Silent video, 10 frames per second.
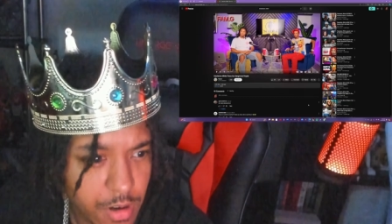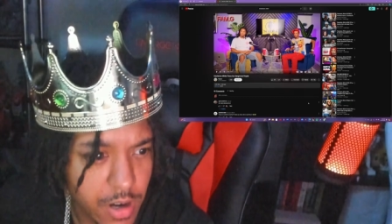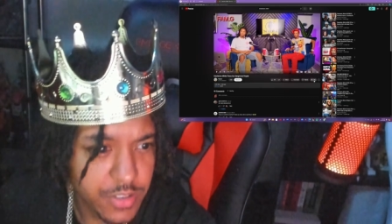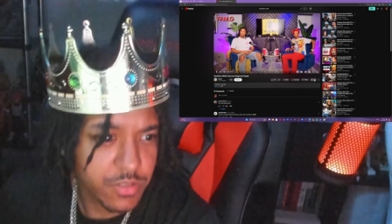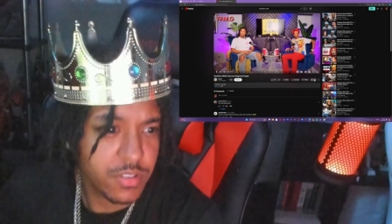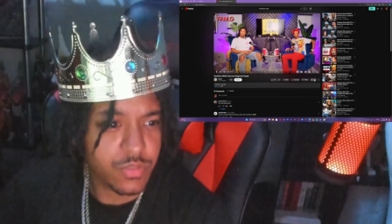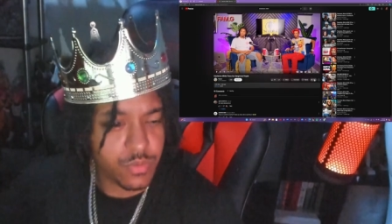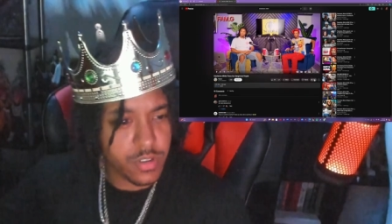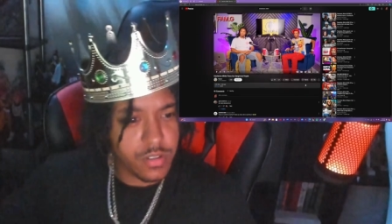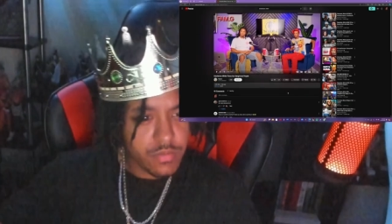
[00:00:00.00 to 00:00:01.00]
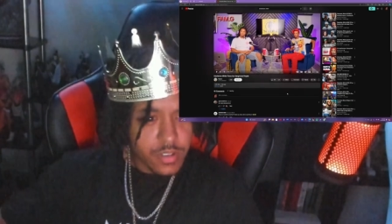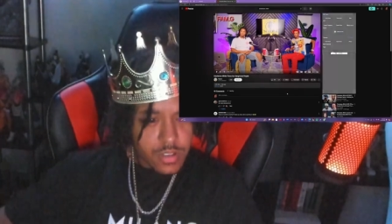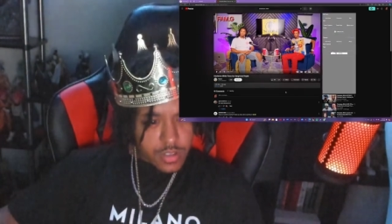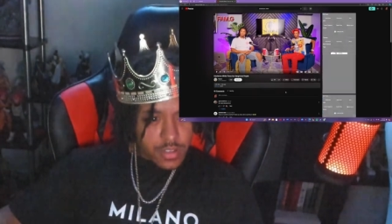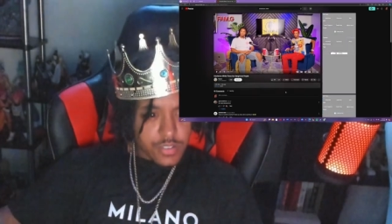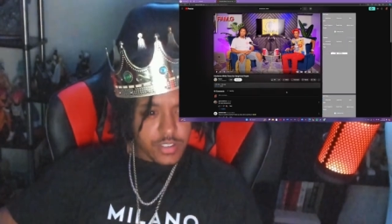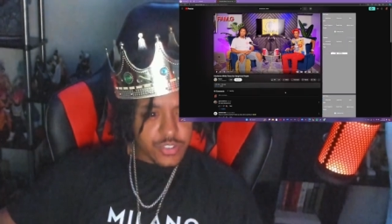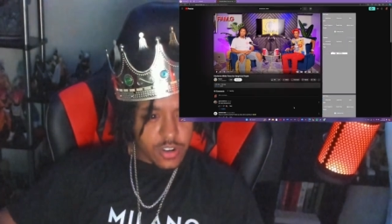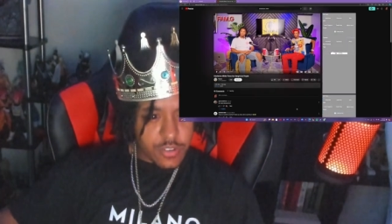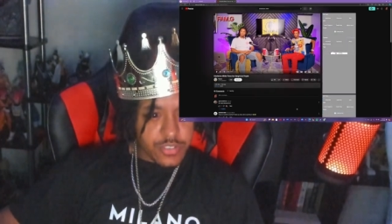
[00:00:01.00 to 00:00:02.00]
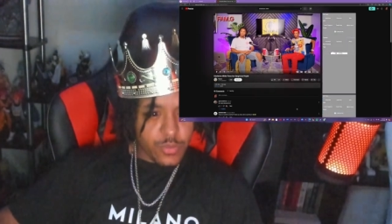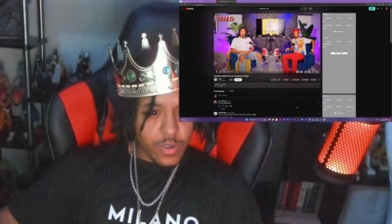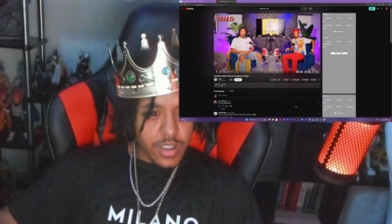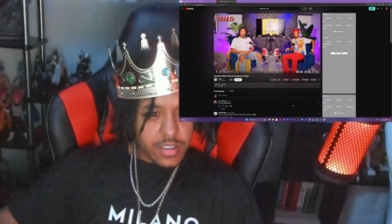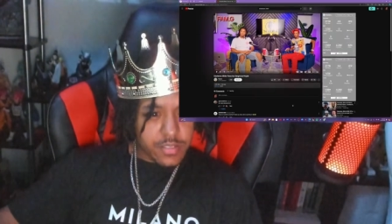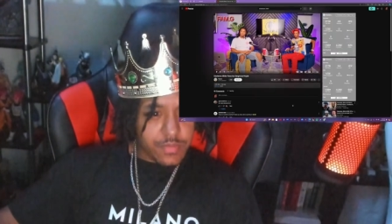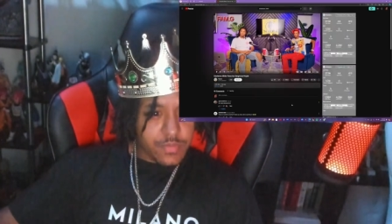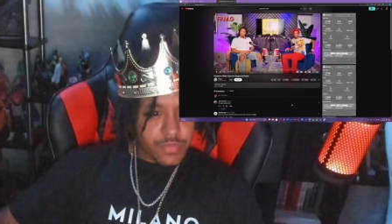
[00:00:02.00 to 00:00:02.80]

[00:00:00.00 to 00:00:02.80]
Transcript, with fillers: All right, so this one says Charleston White.